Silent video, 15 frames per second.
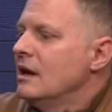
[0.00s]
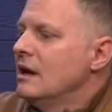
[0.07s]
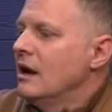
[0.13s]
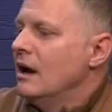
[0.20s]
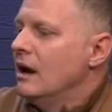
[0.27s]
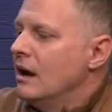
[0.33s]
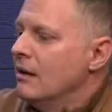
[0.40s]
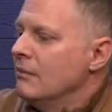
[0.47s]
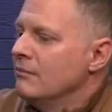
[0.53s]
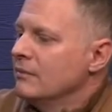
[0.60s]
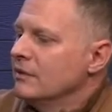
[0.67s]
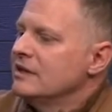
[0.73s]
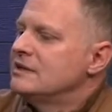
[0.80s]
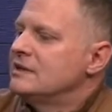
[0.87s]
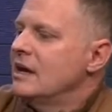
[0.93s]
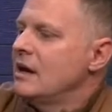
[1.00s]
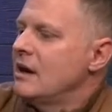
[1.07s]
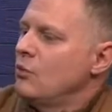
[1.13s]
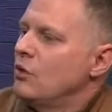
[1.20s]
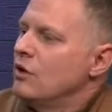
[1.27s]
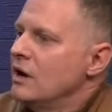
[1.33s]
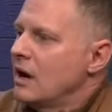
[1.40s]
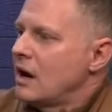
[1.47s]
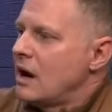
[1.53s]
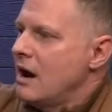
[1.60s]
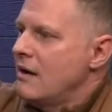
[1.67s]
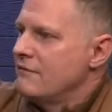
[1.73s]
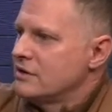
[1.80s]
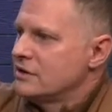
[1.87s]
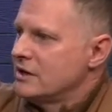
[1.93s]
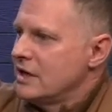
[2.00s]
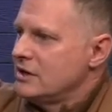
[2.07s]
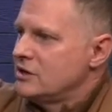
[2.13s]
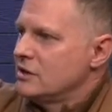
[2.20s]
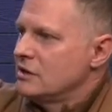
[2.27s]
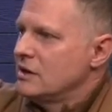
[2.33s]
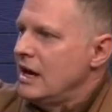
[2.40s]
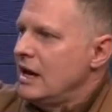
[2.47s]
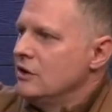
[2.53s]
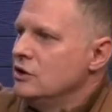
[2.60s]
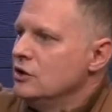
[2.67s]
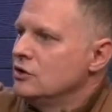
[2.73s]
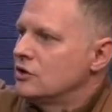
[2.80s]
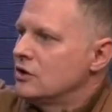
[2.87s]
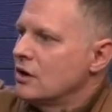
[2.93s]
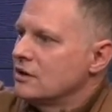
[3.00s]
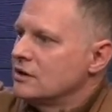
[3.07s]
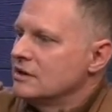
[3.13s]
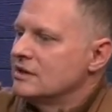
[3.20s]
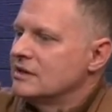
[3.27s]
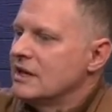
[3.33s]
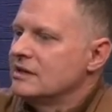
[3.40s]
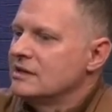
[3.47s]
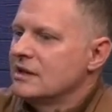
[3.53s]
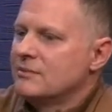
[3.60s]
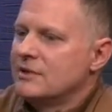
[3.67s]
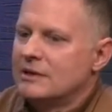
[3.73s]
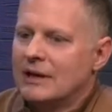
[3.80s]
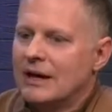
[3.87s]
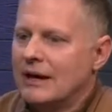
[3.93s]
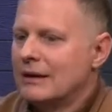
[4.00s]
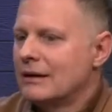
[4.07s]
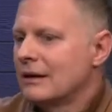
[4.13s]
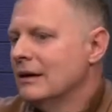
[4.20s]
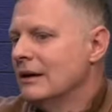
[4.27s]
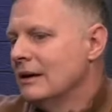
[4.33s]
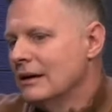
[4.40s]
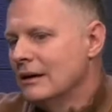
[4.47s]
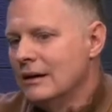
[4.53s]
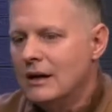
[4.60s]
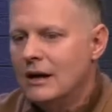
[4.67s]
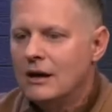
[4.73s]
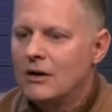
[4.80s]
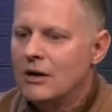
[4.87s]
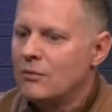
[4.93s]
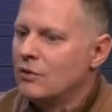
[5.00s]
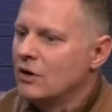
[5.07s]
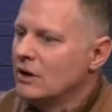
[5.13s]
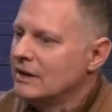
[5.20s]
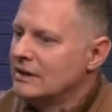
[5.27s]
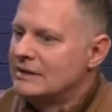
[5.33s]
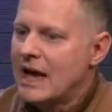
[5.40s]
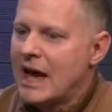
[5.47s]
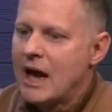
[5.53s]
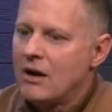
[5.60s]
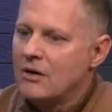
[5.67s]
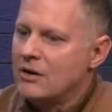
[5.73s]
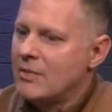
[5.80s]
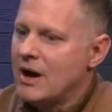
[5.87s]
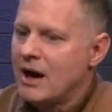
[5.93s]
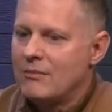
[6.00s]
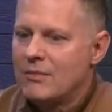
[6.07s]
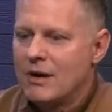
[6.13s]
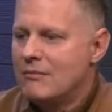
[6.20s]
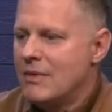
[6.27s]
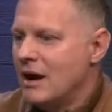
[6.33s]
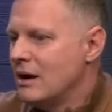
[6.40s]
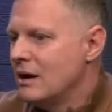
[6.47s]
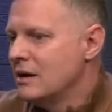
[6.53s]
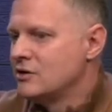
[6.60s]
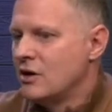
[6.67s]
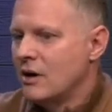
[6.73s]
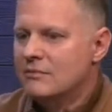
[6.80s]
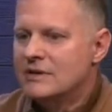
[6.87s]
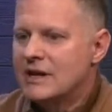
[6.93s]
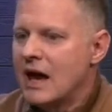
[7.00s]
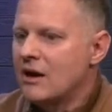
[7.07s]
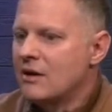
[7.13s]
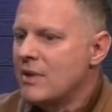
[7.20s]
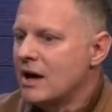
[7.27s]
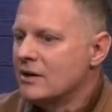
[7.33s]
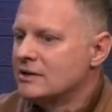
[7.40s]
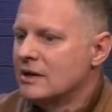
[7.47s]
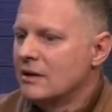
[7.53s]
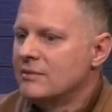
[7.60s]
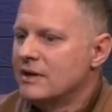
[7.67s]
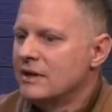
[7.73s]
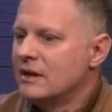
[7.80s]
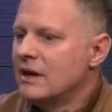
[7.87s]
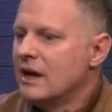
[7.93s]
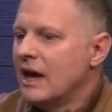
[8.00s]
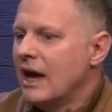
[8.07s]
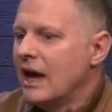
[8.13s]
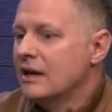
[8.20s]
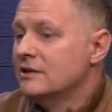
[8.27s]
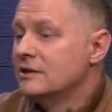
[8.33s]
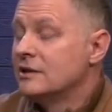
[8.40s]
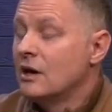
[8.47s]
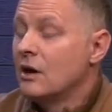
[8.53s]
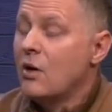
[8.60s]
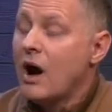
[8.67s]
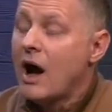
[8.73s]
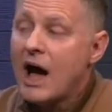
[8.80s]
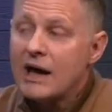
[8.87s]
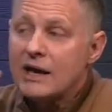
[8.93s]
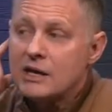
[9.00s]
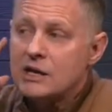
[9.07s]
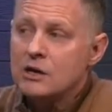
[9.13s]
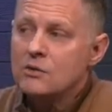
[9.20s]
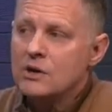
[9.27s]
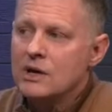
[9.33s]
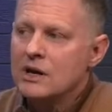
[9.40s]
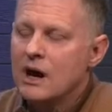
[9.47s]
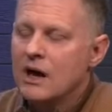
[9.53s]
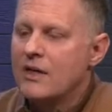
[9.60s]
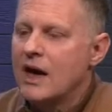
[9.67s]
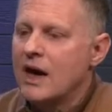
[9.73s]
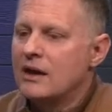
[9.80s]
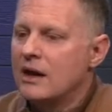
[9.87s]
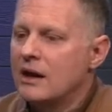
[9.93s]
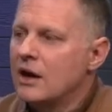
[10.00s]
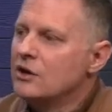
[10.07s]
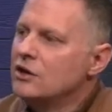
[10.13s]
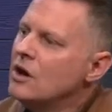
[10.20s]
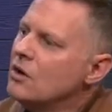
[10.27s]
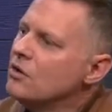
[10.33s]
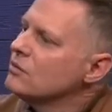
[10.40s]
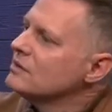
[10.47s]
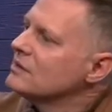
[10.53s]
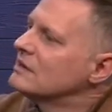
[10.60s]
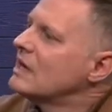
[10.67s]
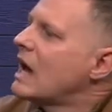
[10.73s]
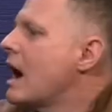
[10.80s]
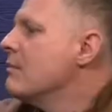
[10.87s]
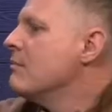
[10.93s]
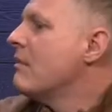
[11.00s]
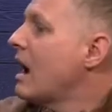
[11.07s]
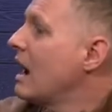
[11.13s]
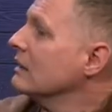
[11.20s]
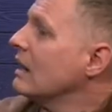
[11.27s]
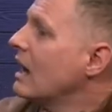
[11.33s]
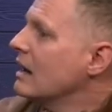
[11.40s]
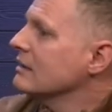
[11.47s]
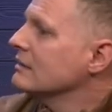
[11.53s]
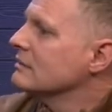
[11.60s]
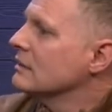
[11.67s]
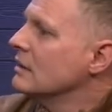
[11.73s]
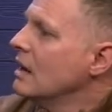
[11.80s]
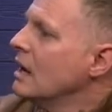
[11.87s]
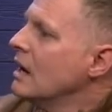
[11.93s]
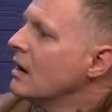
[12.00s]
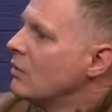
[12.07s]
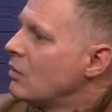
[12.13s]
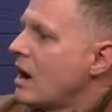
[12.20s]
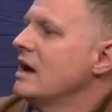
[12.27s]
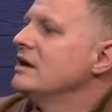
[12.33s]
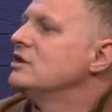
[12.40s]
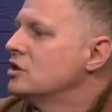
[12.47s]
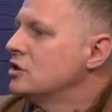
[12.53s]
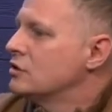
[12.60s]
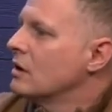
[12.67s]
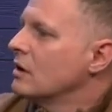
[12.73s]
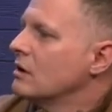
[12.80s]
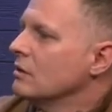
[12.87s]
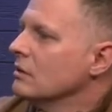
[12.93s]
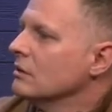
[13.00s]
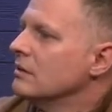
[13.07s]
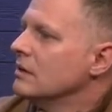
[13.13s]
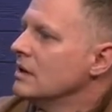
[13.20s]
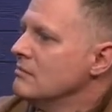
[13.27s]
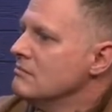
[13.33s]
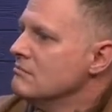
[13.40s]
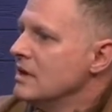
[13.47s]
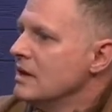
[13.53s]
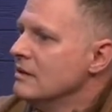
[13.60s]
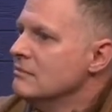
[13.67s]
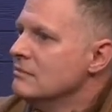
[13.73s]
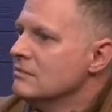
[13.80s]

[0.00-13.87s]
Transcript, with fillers: um, let's say we're in a conversation and you start to say something like you know, I'm really down about my marriage or I'm down about something. And so I cue in on that and I go, you know, there was a time in my life yes. where I struggled in, in,